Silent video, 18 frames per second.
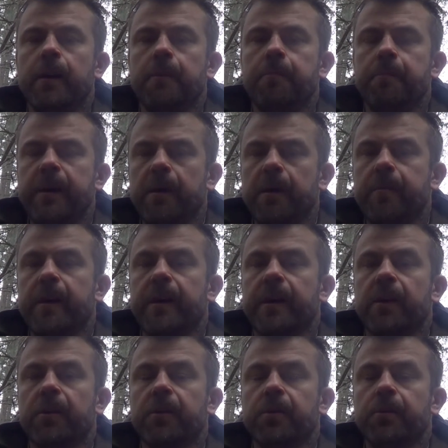Maybe I
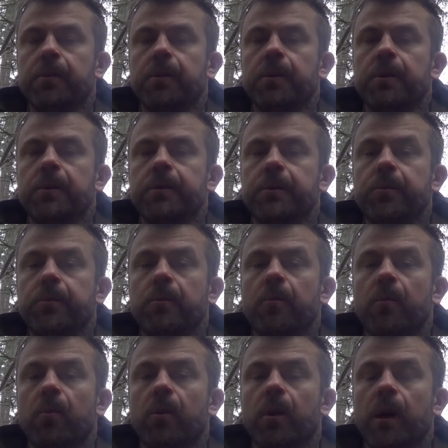can do 2
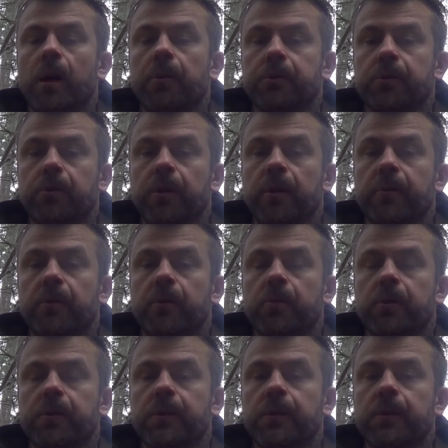more auto
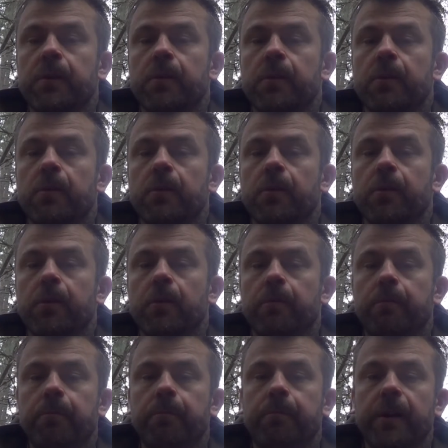reviews on
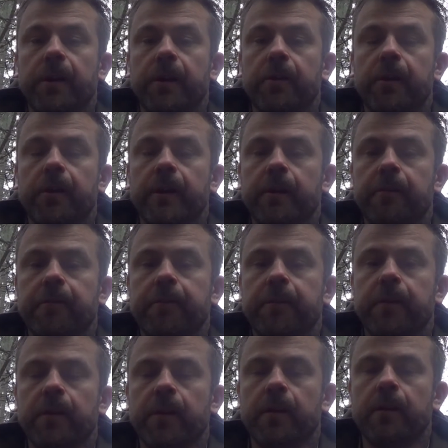a bigger
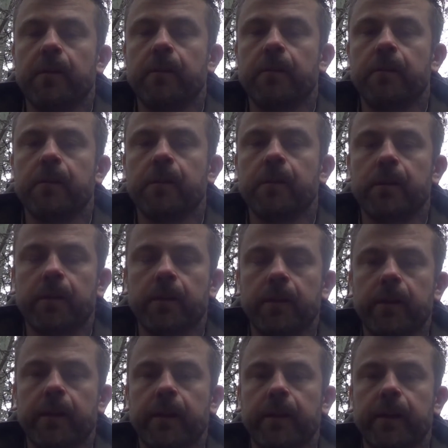knife
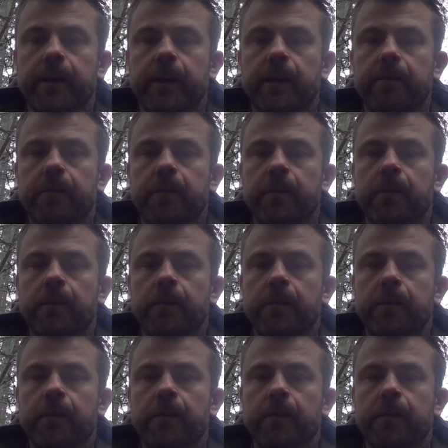that I have,